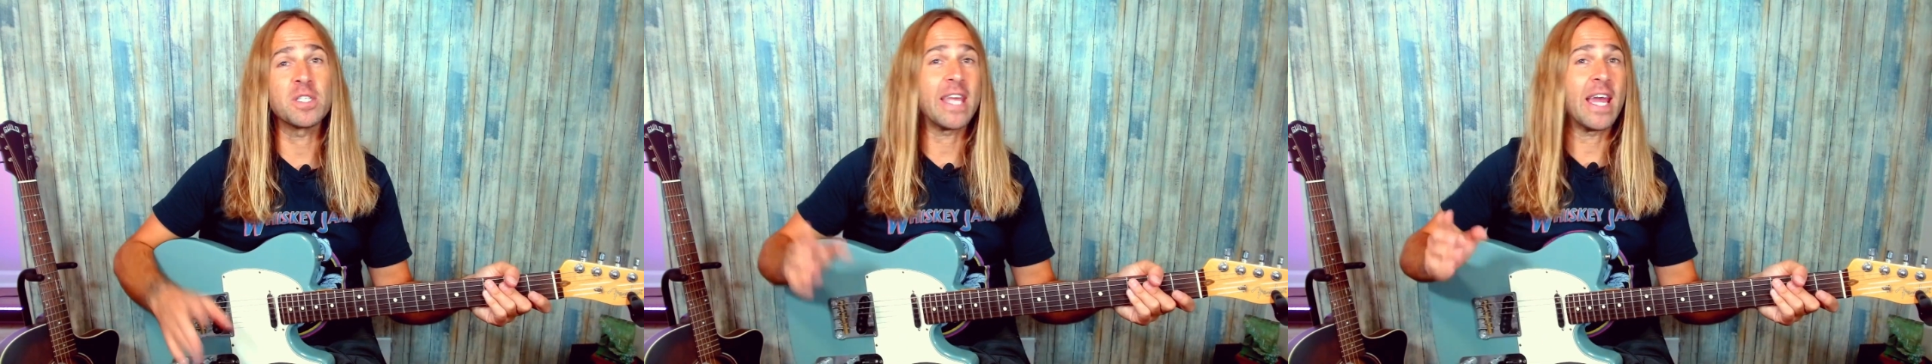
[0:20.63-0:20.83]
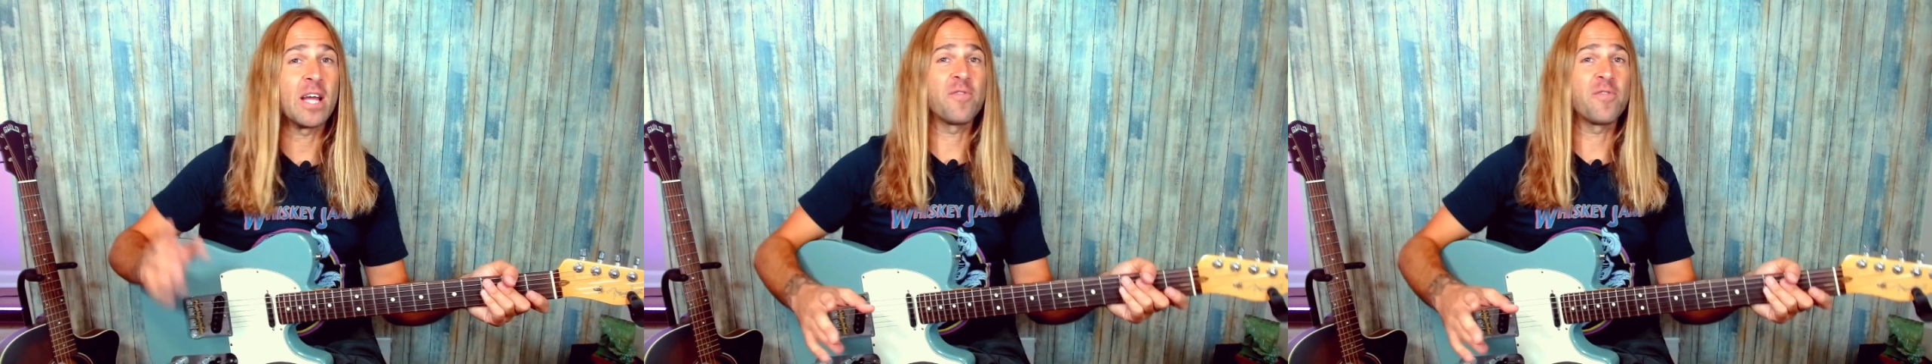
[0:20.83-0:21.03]

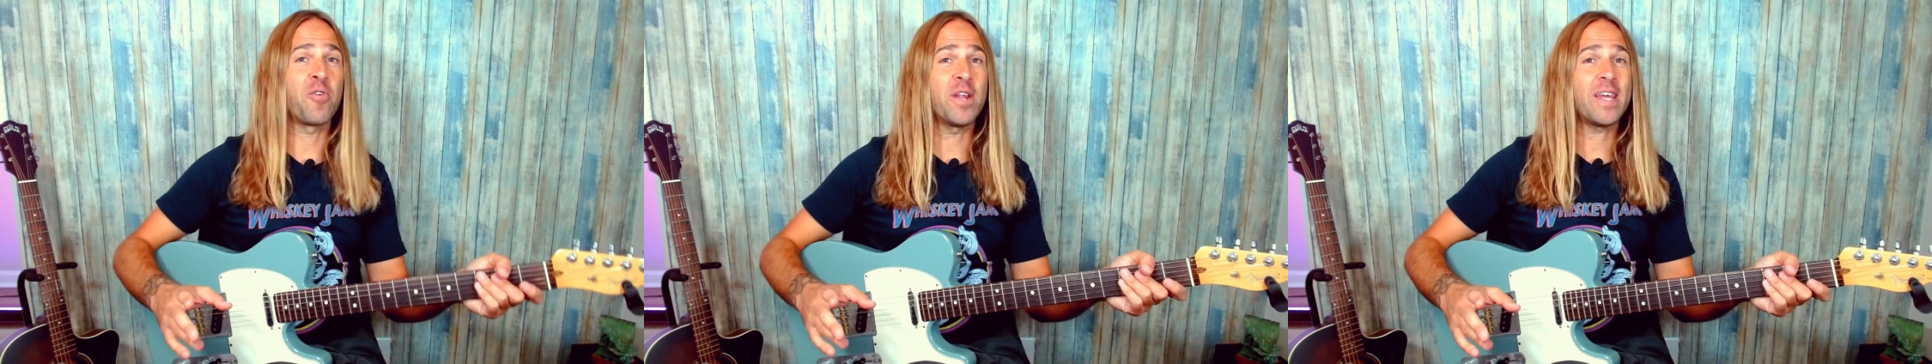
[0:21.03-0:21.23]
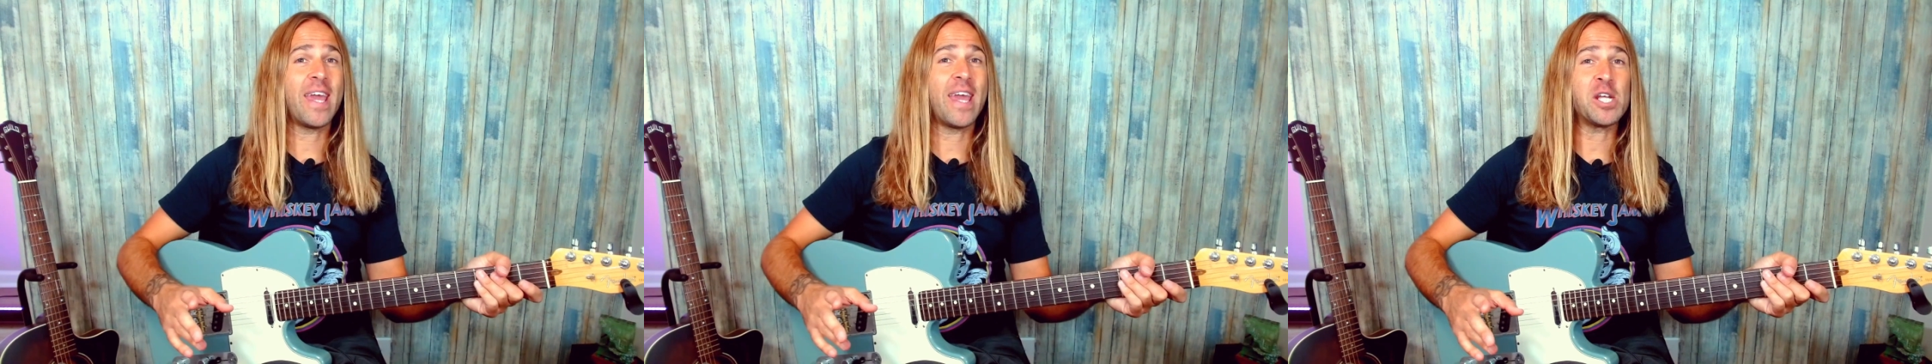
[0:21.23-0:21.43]

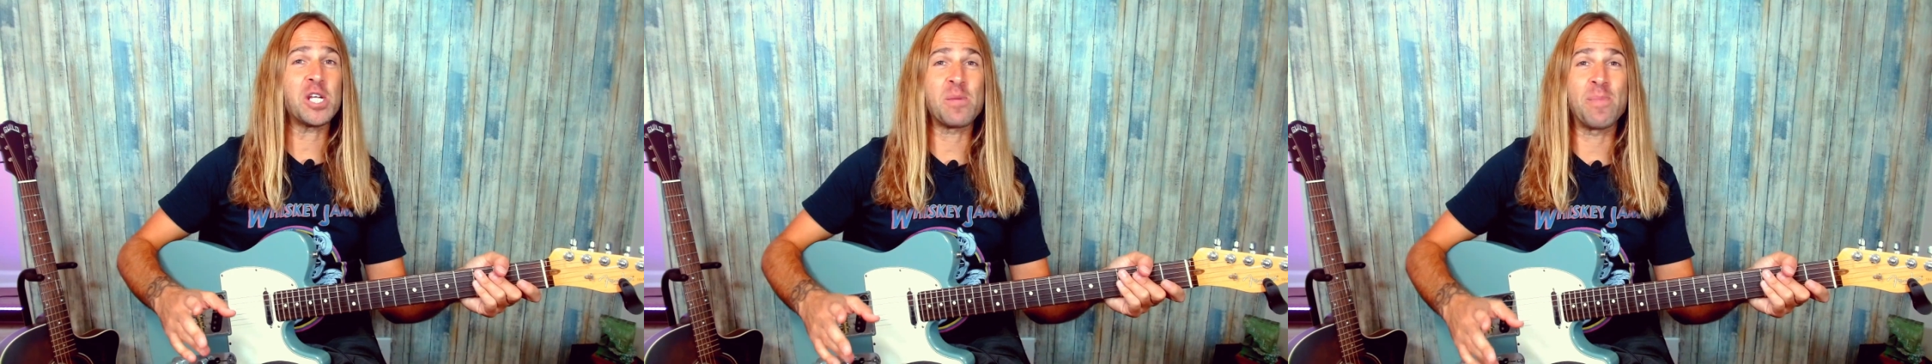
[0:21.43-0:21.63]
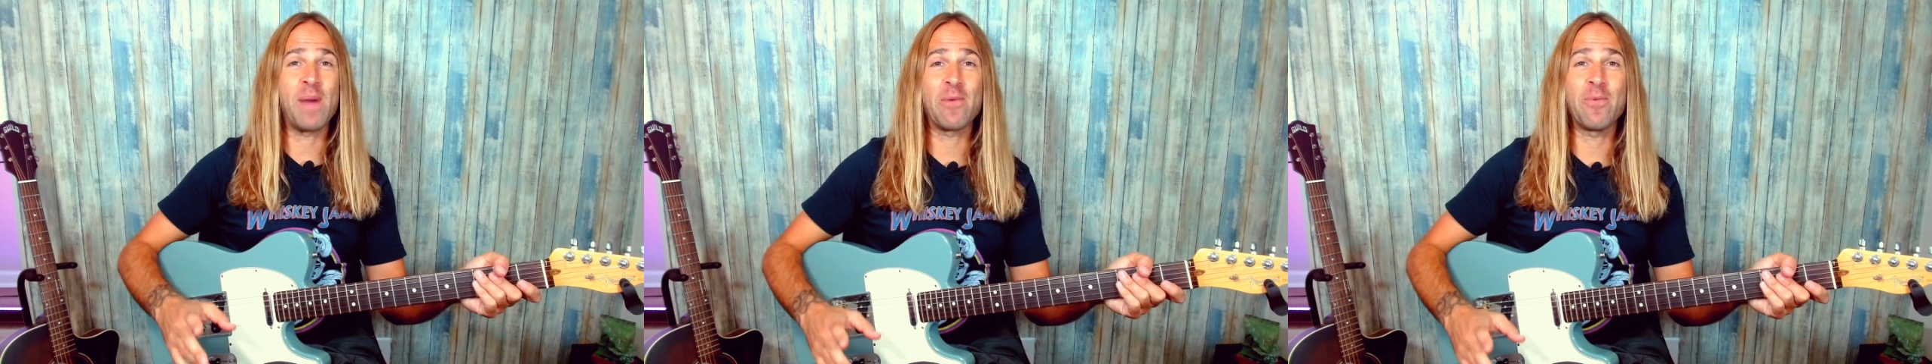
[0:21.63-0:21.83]

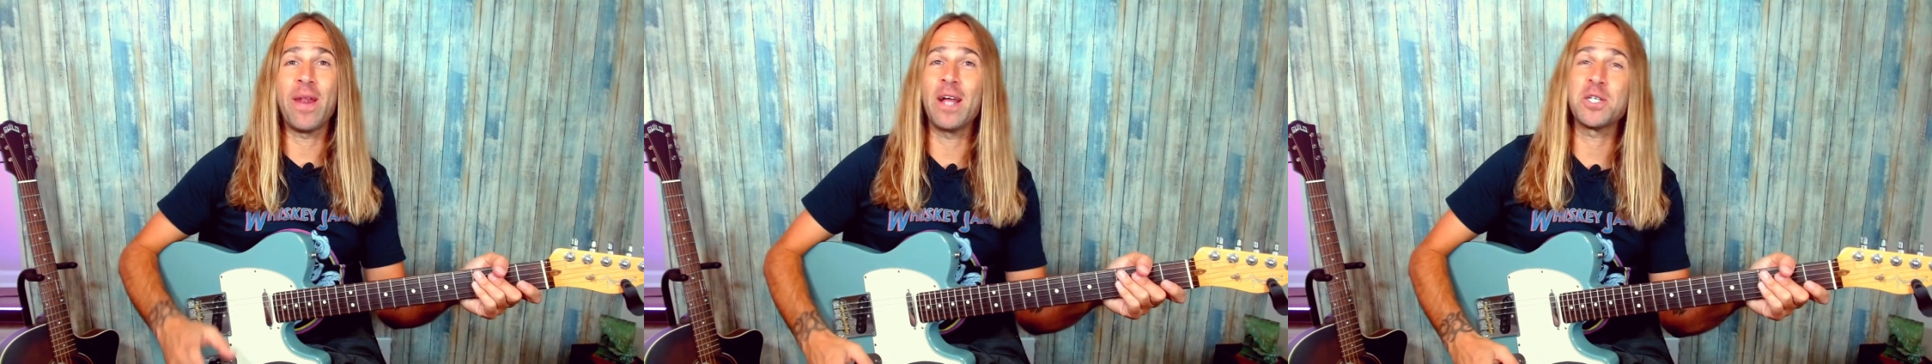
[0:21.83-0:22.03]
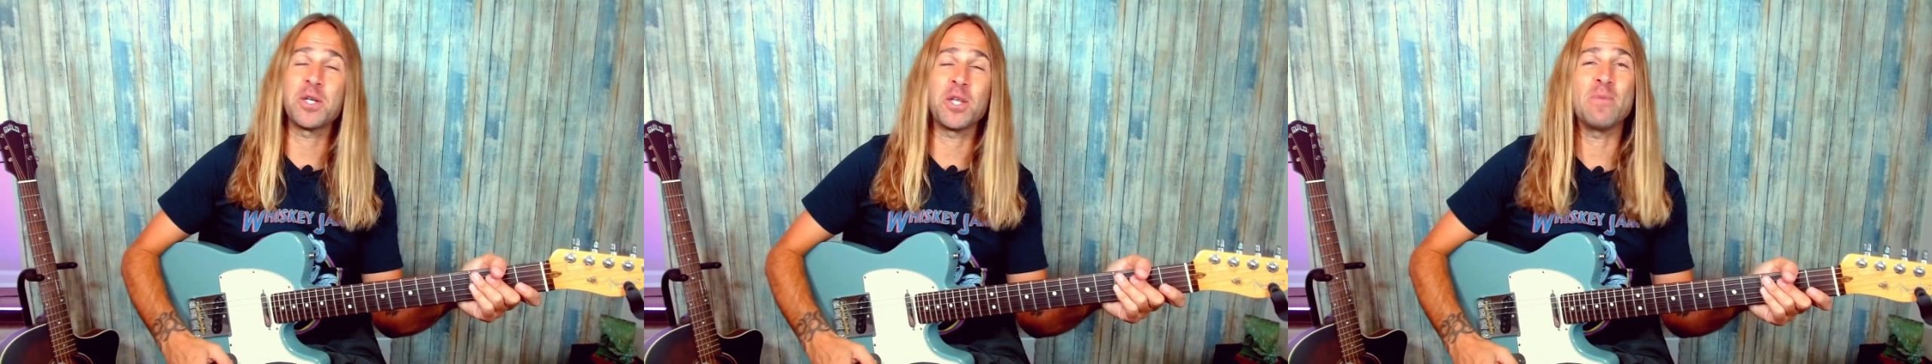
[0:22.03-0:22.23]
Californication by Red
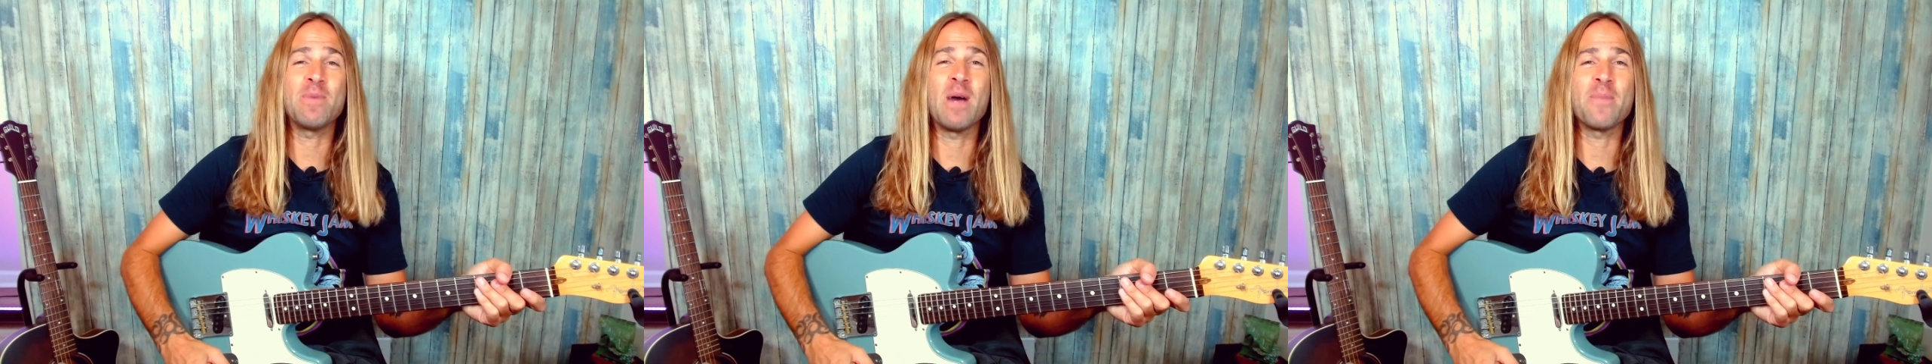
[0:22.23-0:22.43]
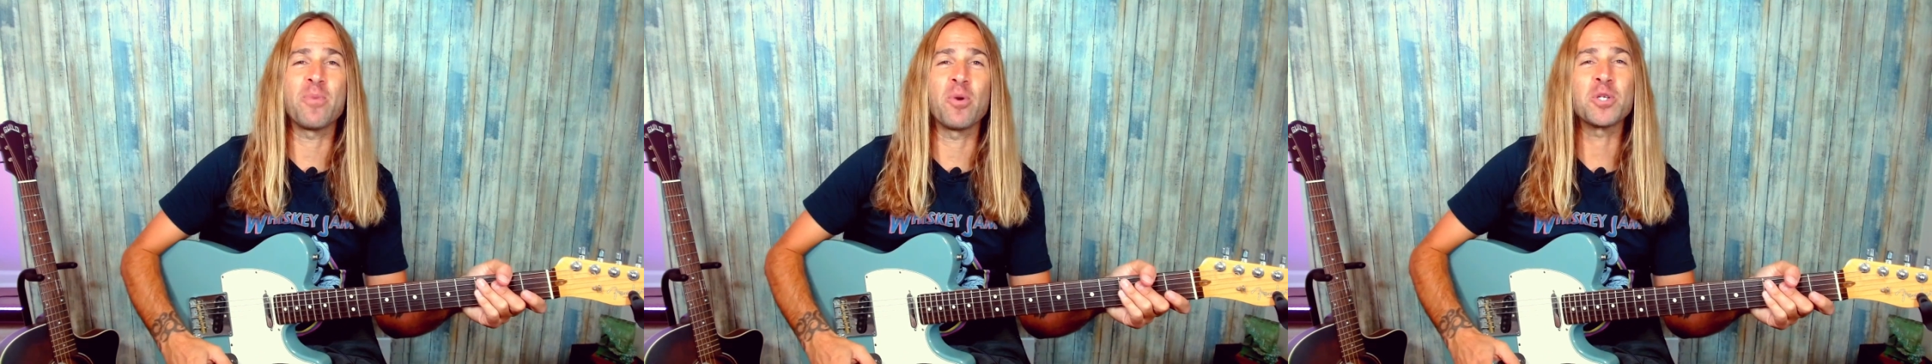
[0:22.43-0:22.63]
Hot Chili
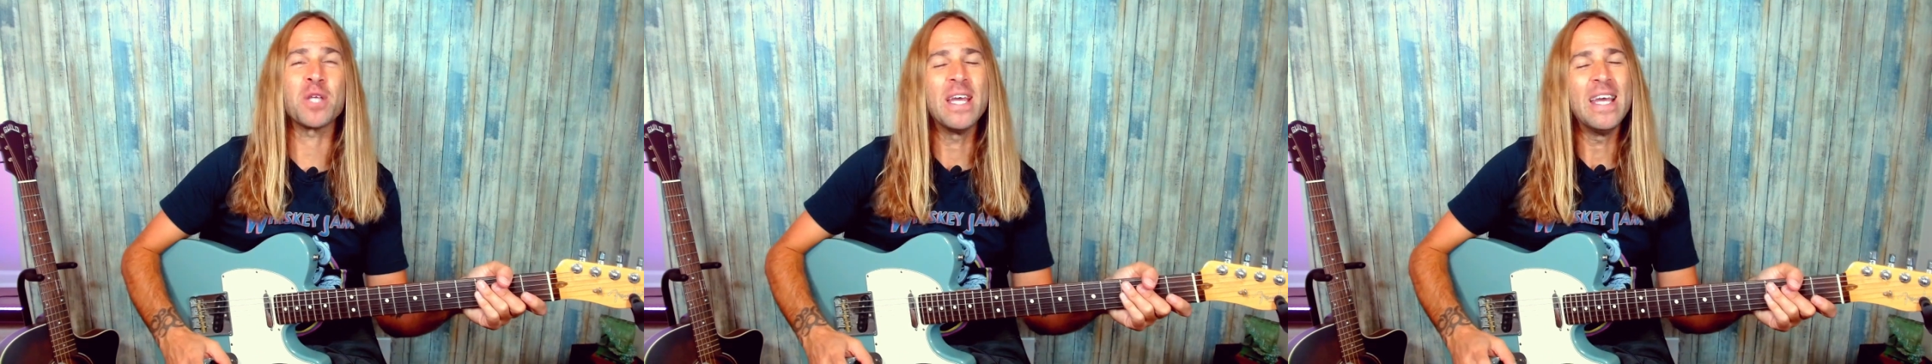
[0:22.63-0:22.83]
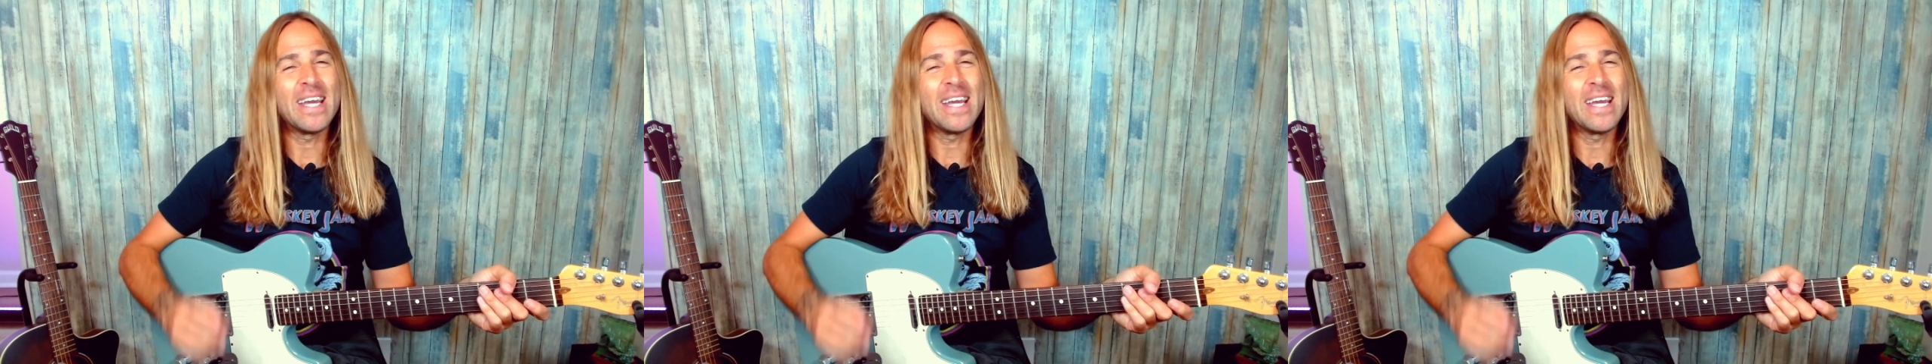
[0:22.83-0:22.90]
Peppers.